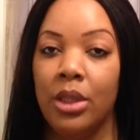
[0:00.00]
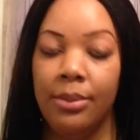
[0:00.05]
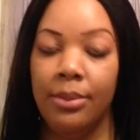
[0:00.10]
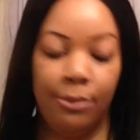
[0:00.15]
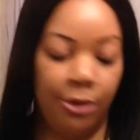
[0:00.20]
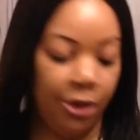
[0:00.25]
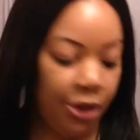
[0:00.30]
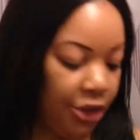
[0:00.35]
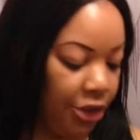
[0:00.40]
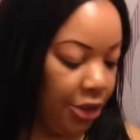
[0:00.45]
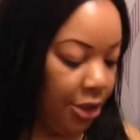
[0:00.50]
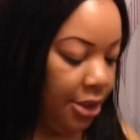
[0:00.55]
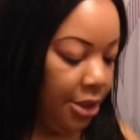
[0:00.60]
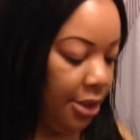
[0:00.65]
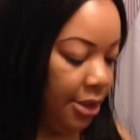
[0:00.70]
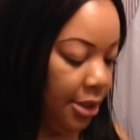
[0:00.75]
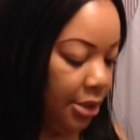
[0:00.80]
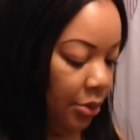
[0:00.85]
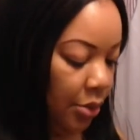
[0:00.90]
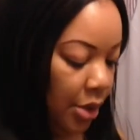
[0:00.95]
the
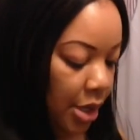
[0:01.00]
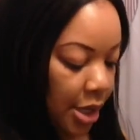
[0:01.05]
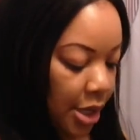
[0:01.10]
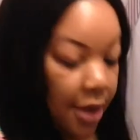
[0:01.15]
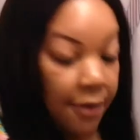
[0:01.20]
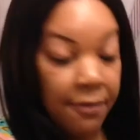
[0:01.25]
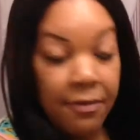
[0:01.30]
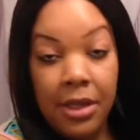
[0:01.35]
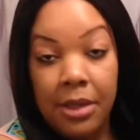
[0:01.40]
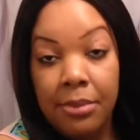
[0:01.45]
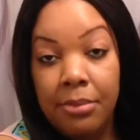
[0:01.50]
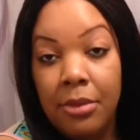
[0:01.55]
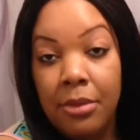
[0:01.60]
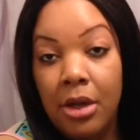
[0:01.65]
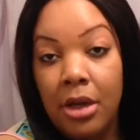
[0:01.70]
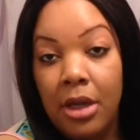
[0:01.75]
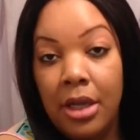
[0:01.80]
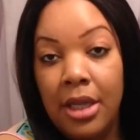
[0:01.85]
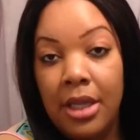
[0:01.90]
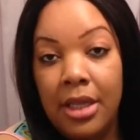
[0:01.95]
brushes, so I have them
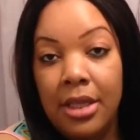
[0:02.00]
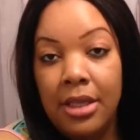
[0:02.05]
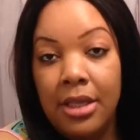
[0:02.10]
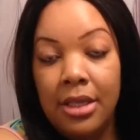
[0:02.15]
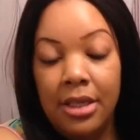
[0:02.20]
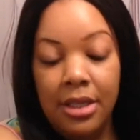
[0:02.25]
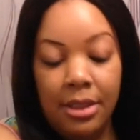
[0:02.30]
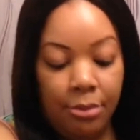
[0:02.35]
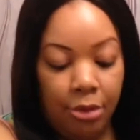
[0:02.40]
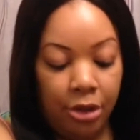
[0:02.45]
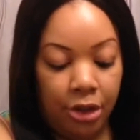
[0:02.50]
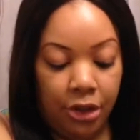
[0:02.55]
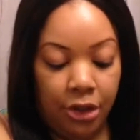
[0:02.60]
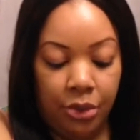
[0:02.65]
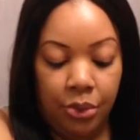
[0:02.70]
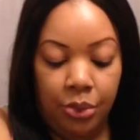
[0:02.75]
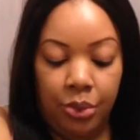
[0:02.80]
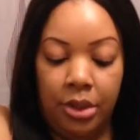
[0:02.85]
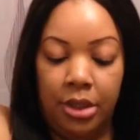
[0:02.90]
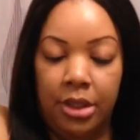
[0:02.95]
in the brush
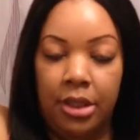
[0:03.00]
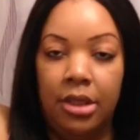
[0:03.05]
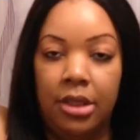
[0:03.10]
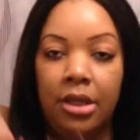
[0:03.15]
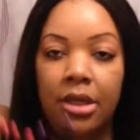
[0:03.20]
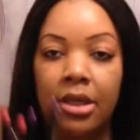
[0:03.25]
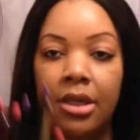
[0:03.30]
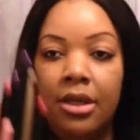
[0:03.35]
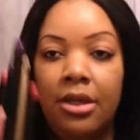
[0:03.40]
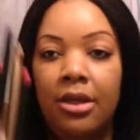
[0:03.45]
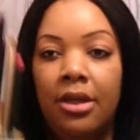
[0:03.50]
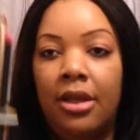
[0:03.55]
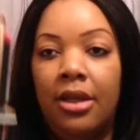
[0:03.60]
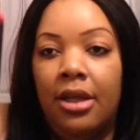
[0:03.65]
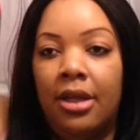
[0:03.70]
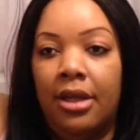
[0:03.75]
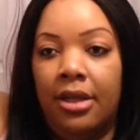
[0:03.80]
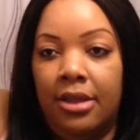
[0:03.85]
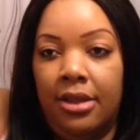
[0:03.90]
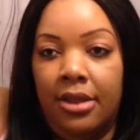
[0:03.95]
holder,
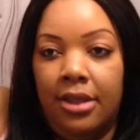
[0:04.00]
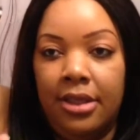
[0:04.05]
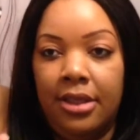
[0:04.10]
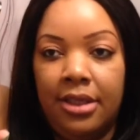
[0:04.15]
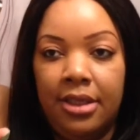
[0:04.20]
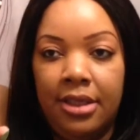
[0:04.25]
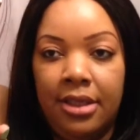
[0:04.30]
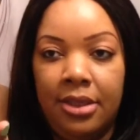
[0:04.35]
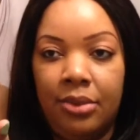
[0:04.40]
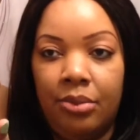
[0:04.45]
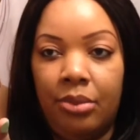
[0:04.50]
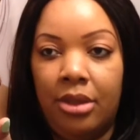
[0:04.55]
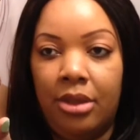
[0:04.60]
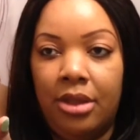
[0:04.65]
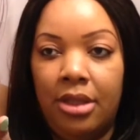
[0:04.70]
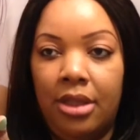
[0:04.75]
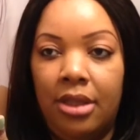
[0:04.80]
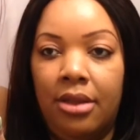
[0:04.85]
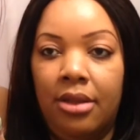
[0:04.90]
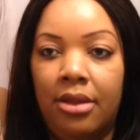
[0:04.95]
and this is what
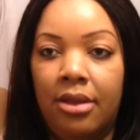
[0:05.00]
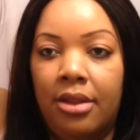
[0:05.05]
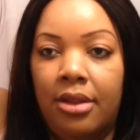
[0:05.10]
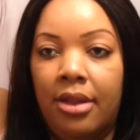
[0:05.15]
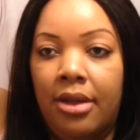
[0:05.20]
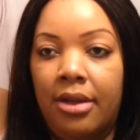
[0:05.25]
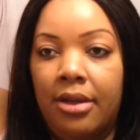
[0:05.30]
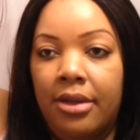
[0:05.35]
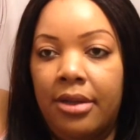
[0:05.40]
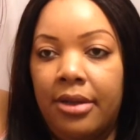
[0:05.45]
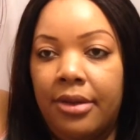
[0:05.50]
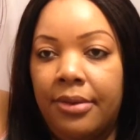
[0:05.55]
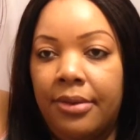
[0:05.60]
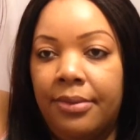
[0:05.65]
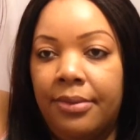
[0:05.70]
they look like.